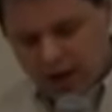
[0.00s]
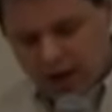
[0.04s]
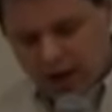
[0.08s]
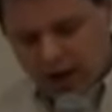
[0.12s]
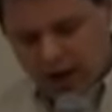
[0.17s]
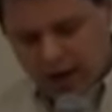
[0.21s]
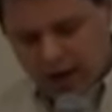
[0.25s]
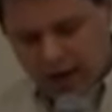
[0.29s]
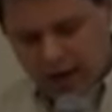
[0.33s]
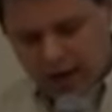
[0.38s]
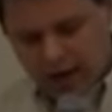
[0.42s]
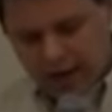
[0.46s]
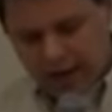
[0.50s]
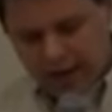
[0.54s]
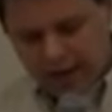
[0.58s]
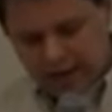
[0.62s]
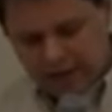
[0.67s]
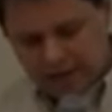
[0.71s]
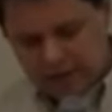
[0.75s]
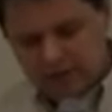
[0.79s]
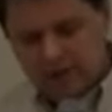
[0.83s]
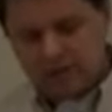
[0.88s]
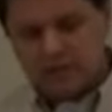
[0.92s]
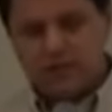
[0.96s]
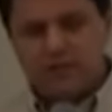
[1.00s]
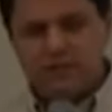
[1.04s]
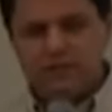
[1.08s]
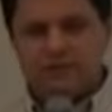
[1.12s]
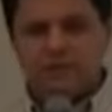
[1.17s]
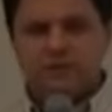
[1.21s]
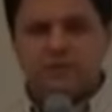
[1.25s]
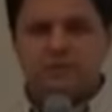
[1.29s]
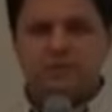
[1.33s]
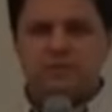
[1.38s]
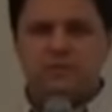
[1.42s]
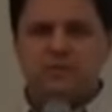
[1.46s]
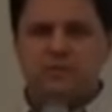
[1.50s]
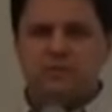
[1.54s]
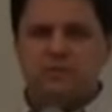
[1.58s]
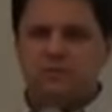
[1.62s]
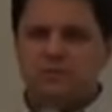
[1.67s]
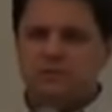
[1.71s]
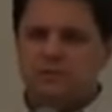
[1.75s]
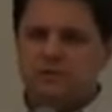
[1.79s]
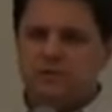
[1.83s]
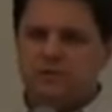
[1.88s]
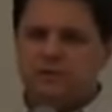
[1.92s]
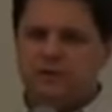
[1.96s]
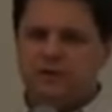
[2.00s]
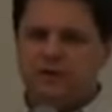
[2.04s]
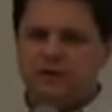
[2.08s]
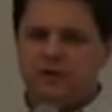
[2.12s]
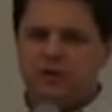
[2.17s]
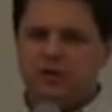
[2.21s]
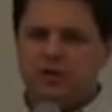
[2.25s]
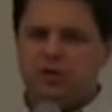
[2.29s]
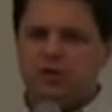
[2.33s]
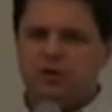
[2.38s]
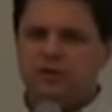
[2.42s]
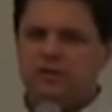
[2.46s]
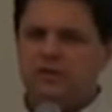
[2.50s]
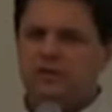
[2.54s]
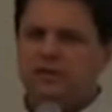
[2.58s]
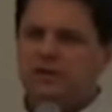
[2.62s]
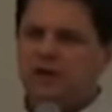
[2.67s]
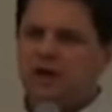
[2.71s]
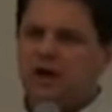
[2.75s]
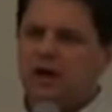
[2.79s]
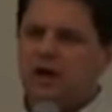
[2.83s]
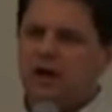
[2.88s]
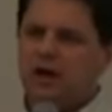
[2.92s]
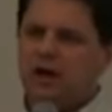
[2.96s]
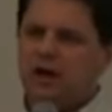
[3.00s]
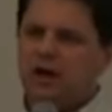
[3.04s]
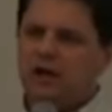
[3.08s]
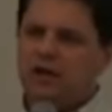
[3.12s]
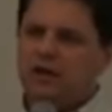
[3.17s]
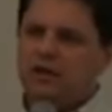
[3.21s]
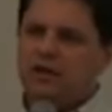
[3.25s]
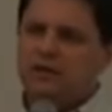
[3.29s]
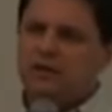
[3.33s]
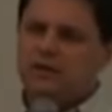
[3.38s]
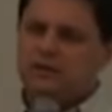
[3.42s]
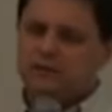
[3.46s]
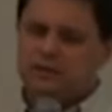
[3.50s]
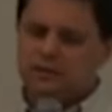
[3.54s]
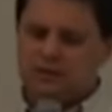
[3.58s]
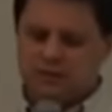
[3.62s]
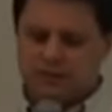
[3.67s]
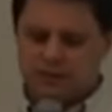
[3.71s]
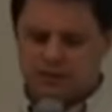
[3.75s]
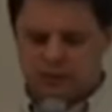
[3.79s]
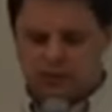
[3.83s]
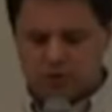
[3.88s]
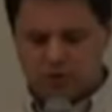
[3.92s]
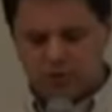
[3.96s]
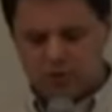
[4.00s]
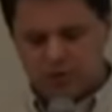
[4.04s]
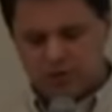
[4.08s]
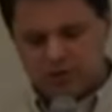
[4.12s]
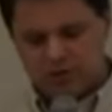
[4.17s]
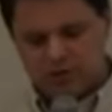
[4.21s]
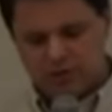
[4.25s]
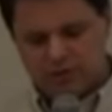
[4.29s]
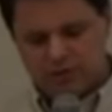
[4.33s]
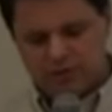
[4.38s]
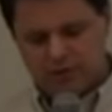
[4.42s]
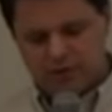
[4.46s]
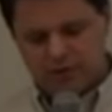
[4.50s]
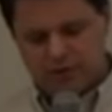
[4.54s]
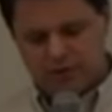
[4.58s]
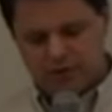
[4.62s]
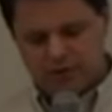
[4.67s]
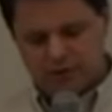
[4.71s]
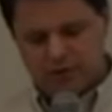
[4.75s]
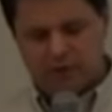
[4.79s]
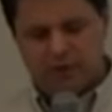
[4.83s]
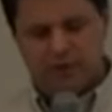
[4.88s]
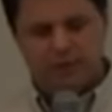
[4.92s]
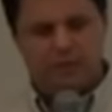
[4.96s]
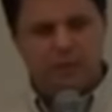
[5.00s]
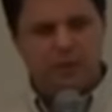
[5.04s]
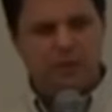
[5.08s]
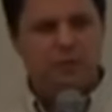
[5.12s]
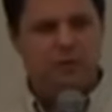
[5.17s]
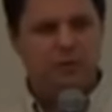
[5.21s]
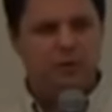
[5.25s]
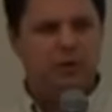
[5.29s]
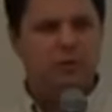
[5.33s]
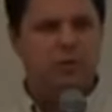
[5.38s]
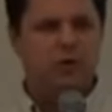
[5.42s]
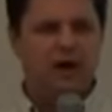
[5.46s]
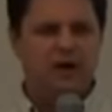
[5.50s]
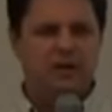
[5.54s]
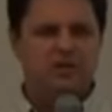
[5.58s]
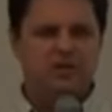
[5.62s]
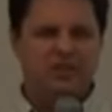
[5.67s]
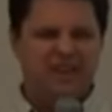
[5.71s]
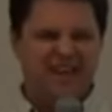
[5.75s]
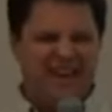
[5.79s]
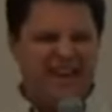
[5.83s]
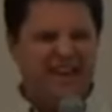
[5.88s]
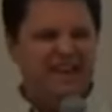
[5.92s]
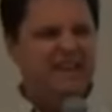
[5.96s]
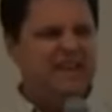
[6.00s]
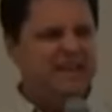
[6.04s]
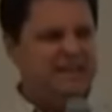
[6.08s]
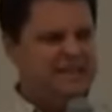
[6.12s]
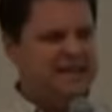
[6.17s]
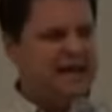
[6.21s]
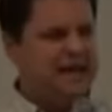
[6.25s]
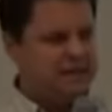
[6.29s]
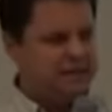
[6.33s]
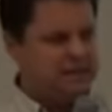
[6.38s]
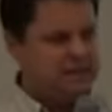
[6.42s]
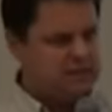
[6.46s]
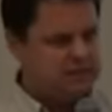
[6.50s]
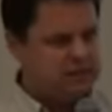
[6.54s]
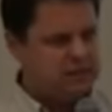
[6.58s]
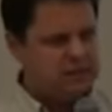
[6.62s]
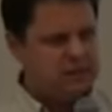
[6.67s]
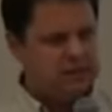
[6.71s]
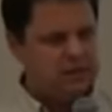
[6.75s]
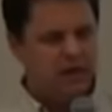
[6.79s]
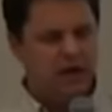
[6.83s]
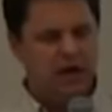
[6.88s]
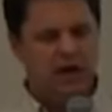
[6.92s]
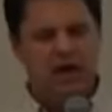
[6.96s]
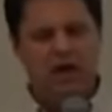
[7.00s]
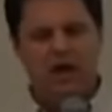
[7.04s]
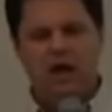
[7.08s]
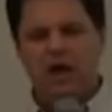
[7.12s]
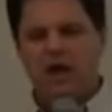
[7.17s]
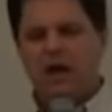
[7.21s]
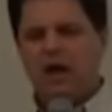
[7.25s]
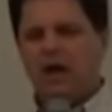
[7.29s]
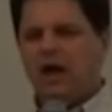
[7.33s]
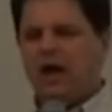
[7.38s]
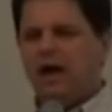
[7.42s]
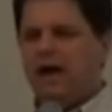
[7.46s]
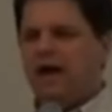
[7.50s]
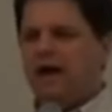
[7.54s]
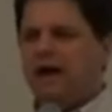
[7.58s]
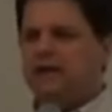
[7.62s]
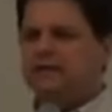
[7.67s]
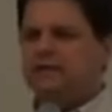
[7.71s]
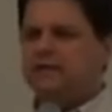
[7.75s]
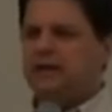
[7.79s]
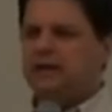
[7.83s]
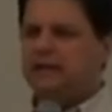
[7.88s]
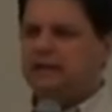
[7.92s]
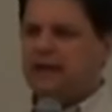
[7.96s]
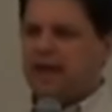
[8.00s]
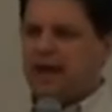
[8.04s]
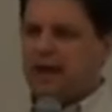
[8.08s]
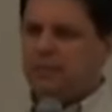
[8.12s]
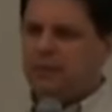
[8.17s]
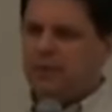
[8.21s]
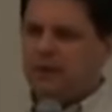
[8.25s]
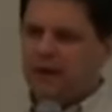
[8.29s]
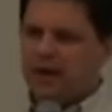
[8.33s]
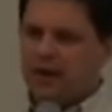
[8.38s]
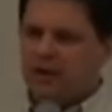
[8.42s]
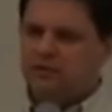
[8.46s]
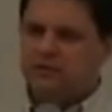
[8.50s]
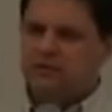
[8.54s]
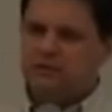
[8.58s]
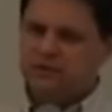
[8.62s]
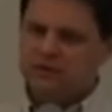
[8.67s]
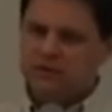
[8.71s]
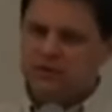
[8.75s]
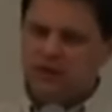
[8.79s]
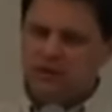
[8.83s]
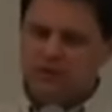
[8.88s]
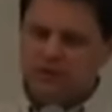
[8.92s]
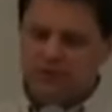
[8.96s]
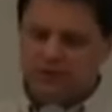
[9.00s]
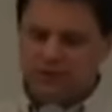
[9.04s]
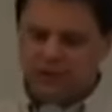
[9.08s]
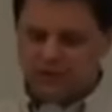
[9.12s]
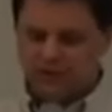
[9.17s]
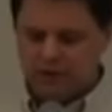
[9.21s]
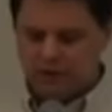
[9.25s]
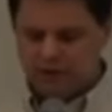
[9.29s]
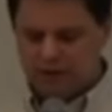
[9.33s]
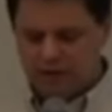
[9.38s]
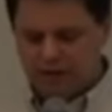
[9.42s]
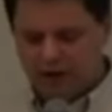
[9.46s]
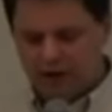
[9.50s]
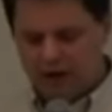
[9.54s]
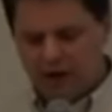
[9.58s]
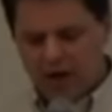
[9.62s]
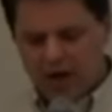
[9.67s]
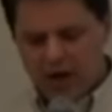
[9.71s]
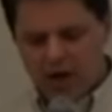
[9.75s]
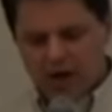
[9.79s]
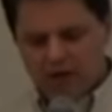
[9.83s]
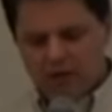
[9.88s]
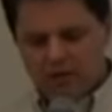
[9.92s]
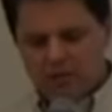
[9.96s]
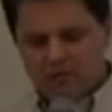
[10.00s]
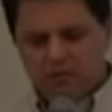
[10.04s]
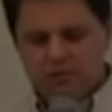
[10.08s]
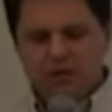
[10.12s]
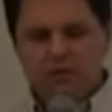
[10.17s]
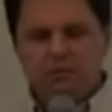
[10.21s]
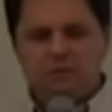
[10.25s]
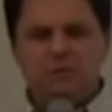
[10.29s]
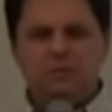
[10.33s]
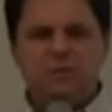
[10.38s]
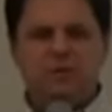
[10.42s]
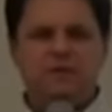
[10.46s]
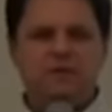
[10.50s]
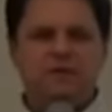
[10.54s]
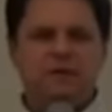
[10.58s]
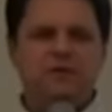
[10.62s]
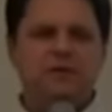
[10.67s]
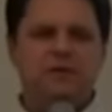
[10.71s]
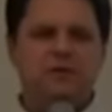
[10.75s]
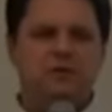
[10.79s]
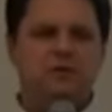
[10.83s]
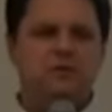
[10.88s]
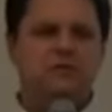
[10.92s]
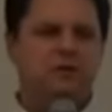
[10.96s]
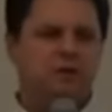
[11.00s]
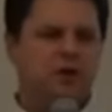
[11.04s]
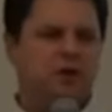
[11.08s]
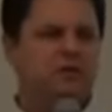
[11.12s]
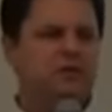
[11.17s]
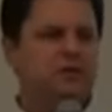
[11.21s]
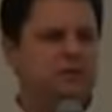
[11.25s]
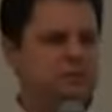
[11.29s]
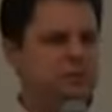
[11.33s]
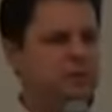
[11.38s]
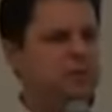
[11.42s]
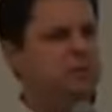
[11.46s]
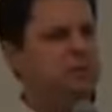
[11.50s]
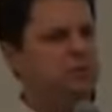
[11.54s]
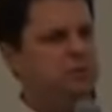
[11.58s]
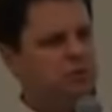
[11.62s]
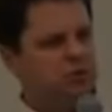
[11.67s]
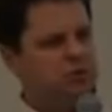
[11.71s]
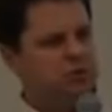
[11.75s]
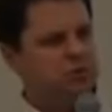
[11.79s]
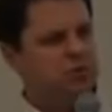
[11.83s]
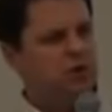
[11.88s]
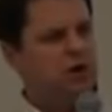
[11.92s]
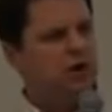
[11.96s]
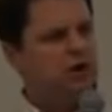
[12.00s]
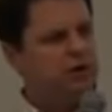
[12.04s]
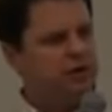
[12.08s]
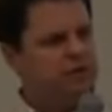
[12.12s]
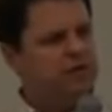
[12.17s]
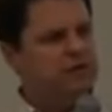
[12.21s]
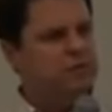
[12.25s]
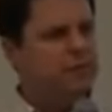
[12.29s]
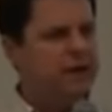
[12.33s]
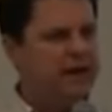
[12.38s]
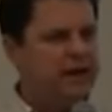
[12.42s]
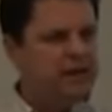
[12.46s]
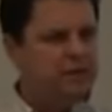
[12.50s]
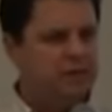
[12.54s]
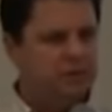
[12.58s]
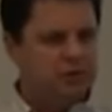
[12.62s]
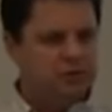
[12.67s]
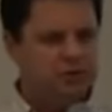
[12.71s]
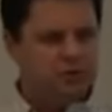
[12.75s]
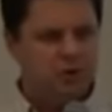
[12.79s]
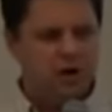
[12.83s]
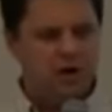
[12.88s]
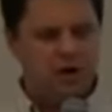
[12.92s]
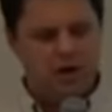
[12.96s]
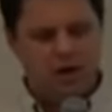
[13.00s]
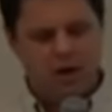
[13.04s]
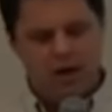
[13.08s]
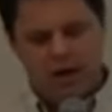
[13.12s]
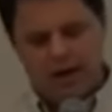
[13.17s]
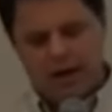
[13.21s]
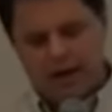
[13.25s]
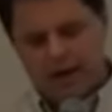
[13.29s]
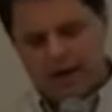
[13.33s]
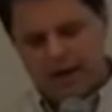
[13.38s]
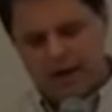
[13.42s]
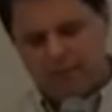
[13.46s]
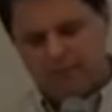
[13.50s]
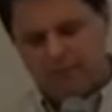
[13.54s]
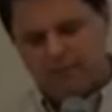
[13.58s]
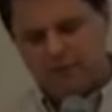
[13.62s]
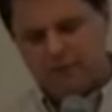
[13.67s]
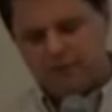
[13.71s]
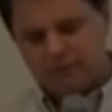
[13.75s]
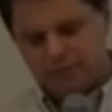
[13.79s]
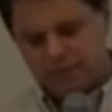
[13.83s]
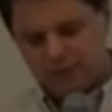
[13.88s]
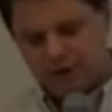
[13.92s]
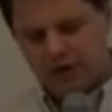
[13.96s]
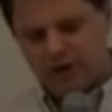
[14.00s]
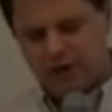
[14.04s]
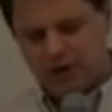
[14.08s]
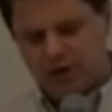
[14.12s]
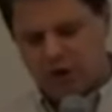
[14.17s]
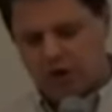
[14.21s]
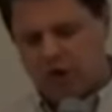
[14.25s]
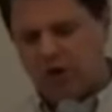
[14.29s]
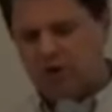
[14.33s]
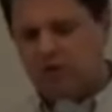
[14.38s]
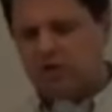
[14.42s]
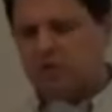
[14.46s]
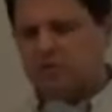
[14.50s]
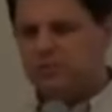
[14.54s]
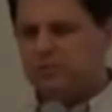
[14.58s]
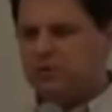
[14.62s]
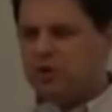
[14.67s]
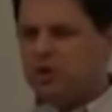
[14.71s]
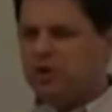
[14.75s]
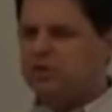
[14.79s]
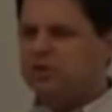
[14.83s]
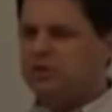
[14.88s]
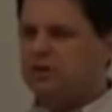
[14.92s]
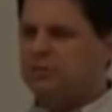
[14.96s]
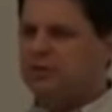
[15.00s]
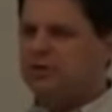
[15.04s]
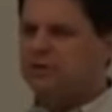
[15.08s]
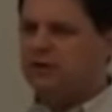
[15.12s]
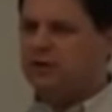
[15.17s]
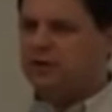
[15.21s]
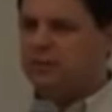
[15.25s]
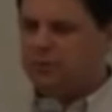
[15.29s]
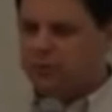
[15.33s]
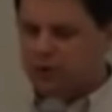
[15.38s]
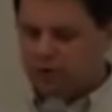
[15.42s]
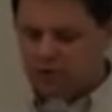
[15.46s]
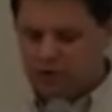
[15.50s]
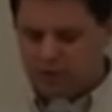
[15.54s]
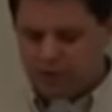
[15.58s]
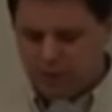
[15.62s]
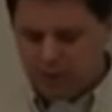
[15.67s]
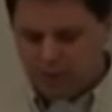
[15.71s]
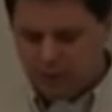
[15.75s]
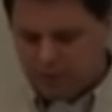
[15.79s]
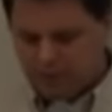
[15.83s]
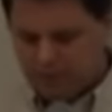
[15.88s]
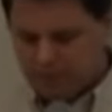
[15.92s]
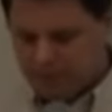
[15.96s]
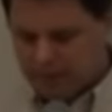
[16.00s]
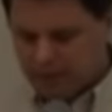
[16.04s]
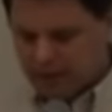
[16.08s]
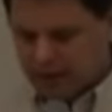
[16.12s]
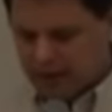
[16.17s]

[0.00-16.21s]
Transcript: Uh, and there's actually some, some, some fairly good uh, descriptions of, of, of, people that were actually in the tents yeah? and, and camping out of uh, there. It would be difficult to call these people bourgeois or even petty bourgeois. Um, this is a very large, large number of unemployed people.